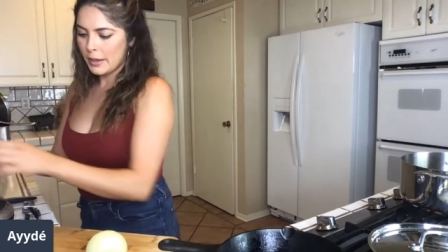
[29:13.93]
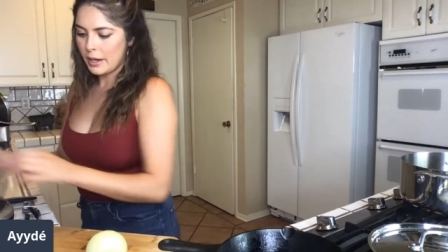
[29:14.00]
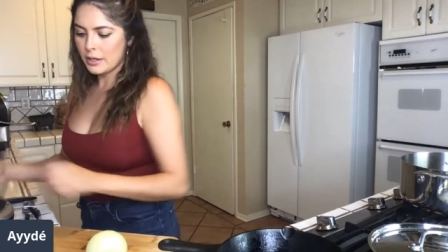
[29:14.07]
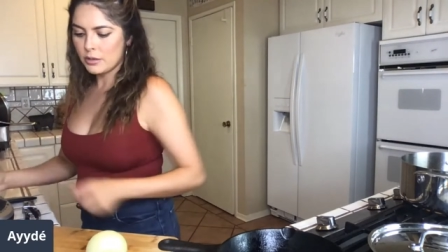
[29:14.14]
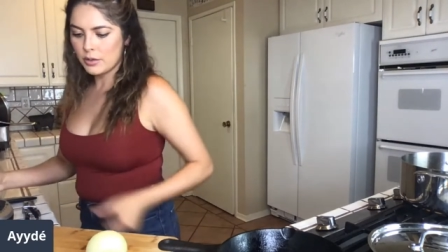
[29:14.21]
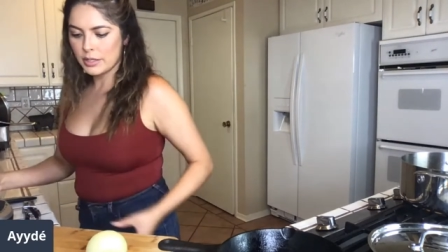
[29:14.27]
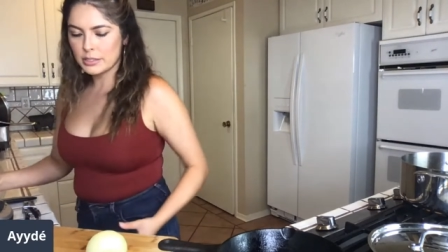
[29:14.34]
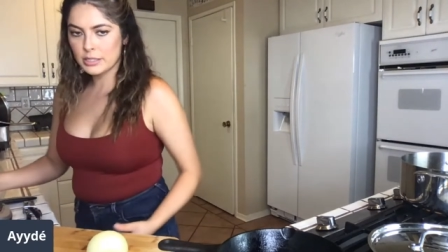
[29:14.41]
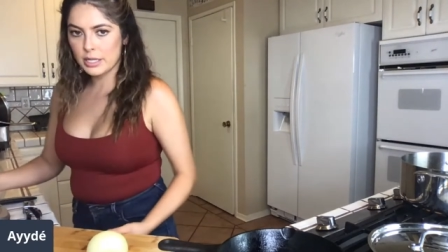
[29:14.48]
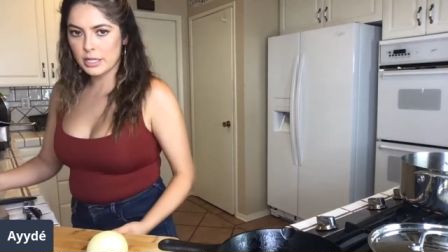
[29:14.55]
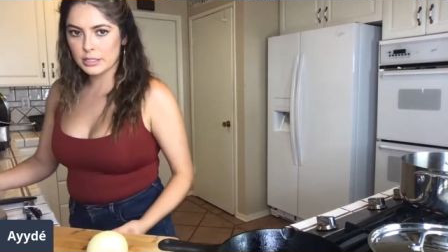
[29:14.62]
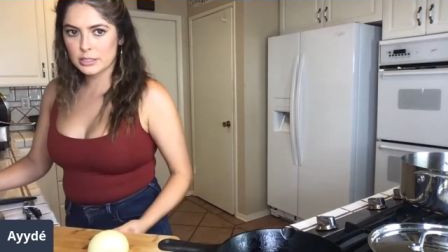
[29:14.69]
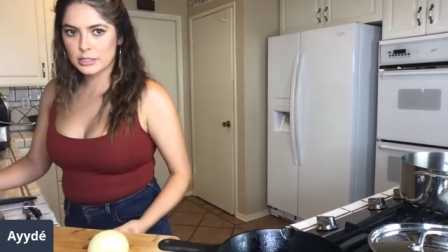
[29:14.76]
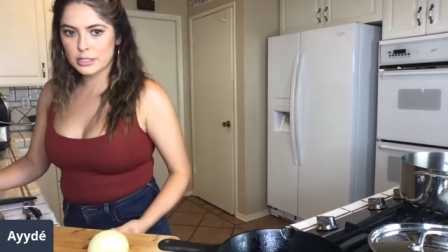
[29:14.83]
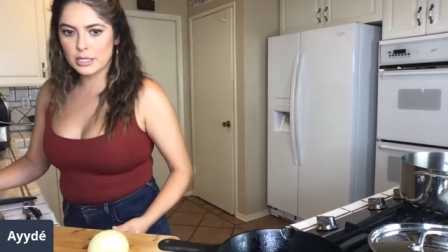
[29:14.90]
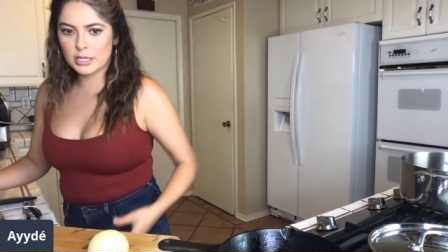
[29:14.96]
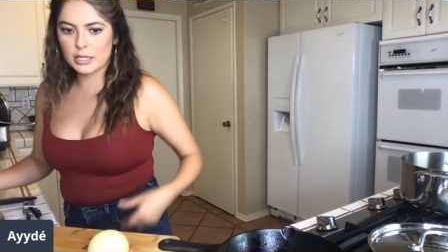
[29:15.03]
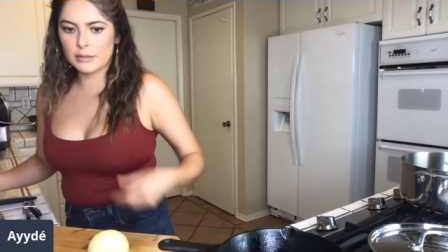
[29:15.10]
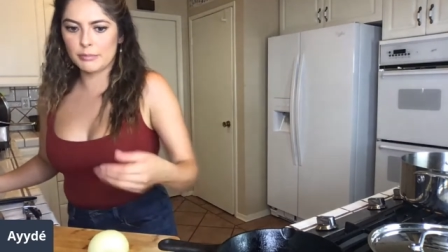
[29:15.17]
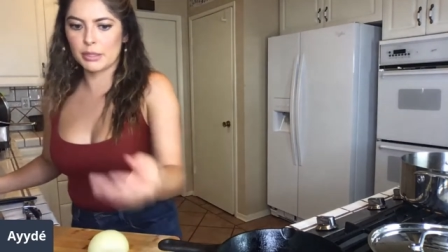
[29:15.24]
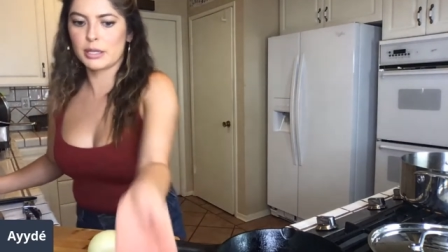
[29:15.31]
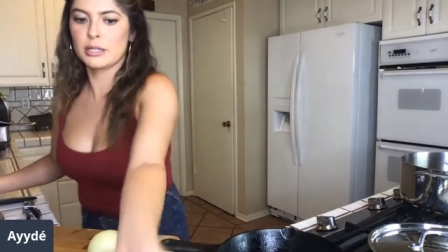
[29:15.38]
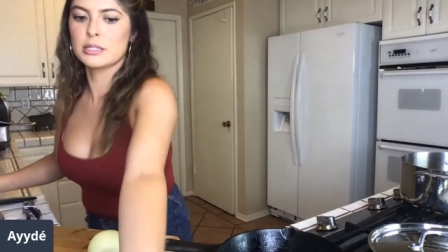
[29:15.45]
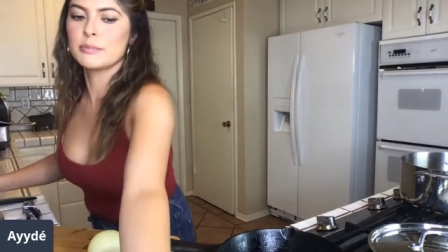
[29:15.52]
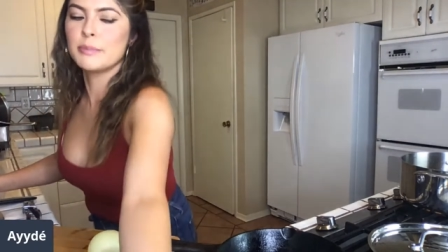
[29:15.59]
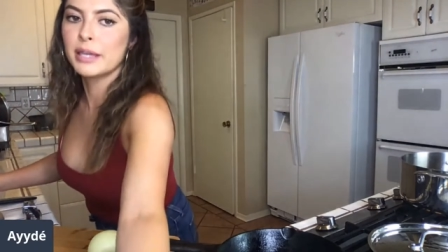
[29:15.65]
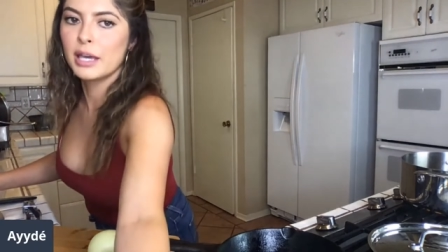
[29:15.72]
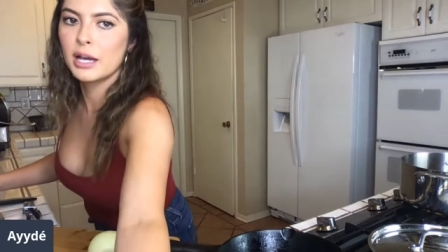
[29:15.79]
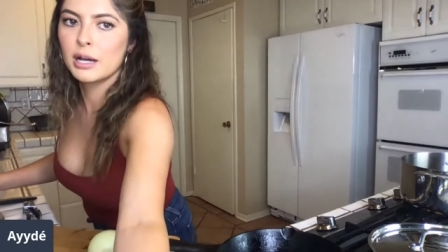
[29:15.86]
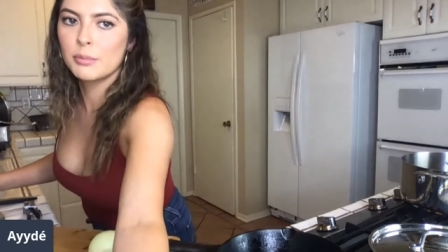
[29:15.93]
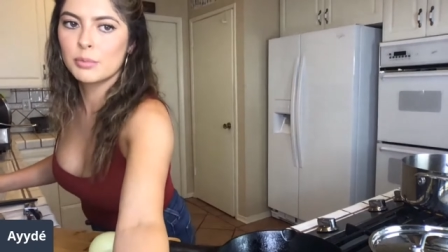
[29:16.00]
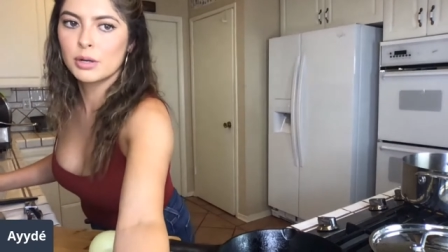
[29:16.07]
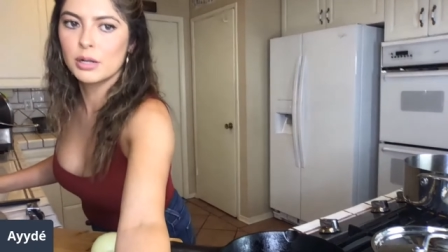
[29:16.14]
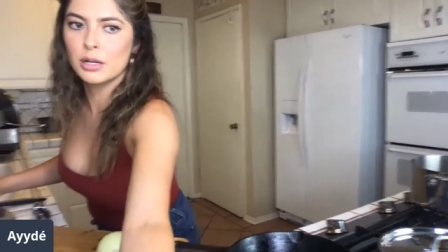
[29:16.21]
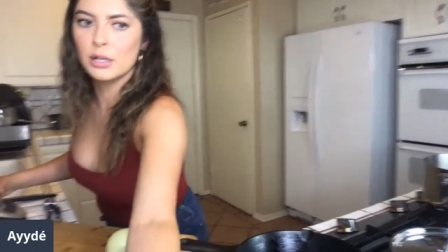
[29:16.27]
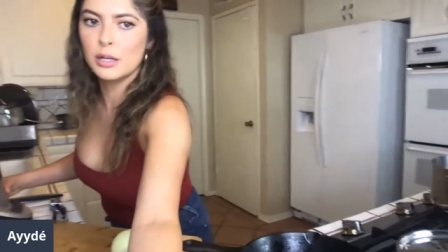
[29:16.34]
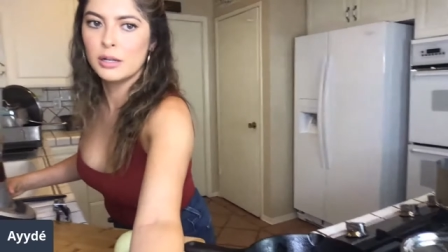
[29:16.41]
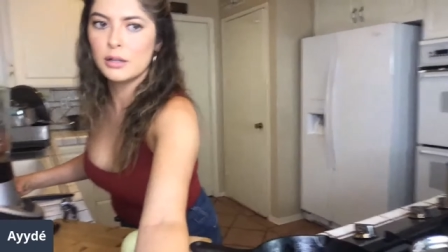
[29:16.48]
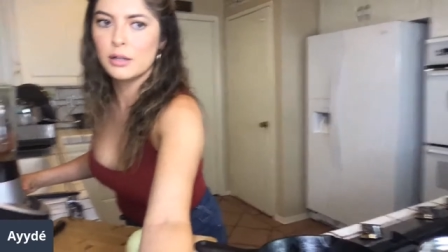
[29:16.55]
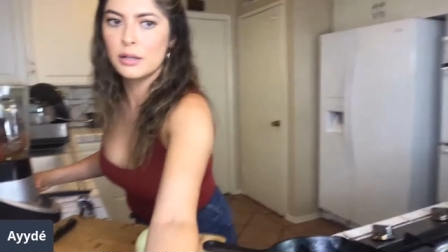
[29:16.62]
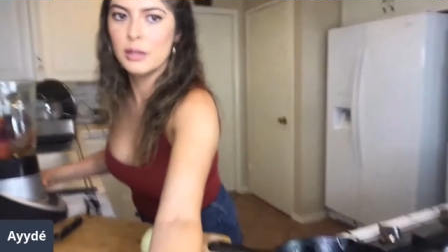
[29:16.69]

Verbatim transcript: And you guys can't see it because my camera.